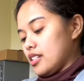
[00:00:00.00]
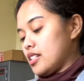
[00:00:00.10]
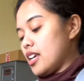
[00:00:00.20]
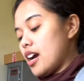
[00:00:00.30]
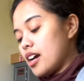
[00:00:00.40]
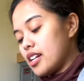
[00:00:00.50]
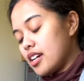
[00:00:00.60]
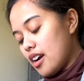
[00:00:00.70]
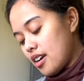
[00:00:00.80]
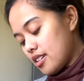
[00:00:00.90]
si Haring
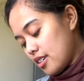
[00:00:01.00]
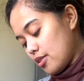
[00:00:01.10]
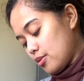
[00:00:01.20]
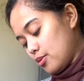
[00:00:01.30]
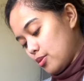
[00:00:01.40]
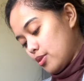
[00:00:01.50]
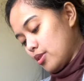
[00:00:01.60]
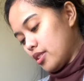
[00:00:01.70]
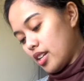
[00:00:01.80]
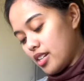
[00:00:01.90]
Araw
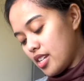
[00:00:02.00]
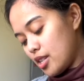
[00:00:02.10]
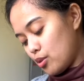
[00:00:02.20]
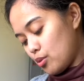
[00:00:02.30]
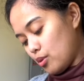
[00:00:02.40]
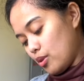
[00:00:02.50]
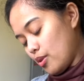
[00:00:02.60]
nandito.